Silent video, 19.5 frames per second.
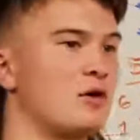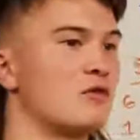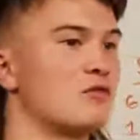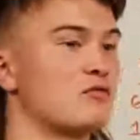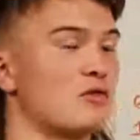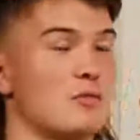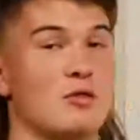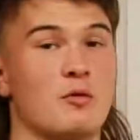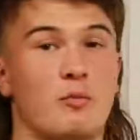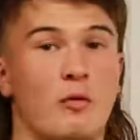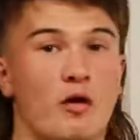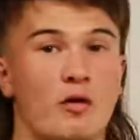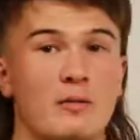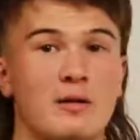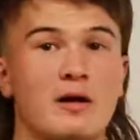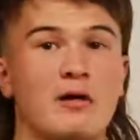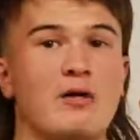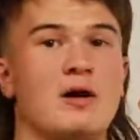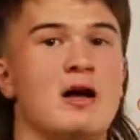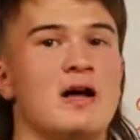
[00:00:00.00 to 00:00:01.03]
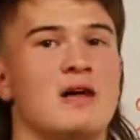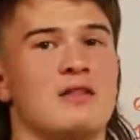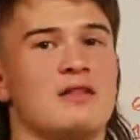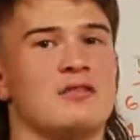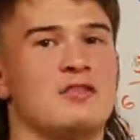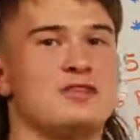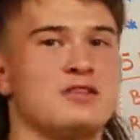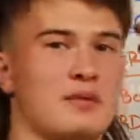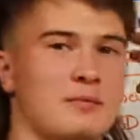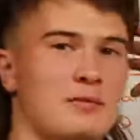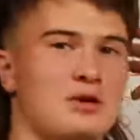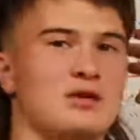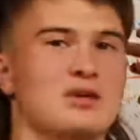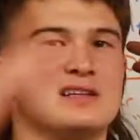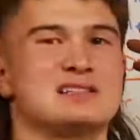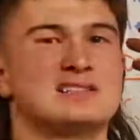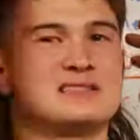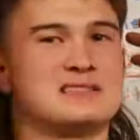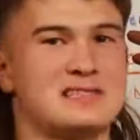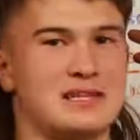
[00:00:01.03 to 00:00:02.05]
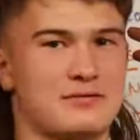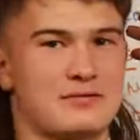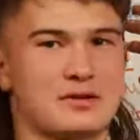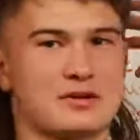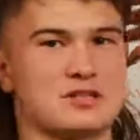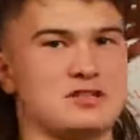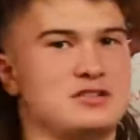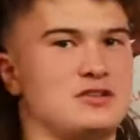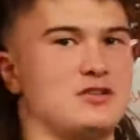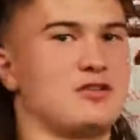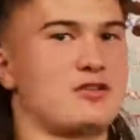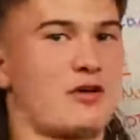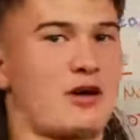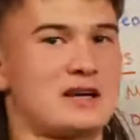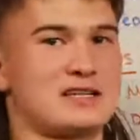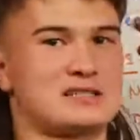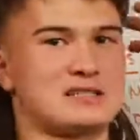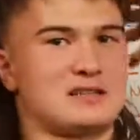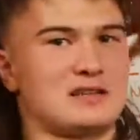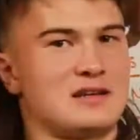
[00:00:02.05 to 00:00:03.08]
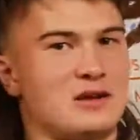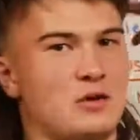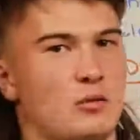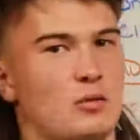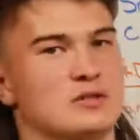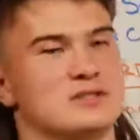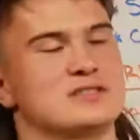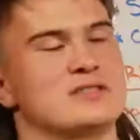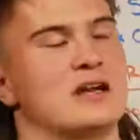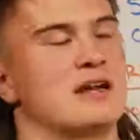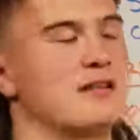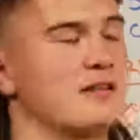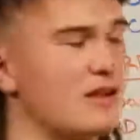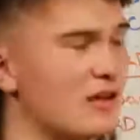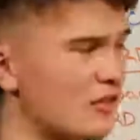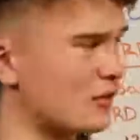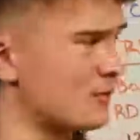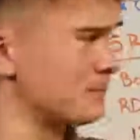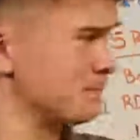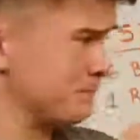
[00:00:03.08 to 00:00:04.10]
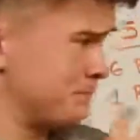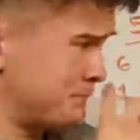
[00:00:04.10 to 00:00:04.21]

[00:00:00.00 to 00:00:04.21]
From the barbell, the dumbbell, it's different because you're isolating one side and the other.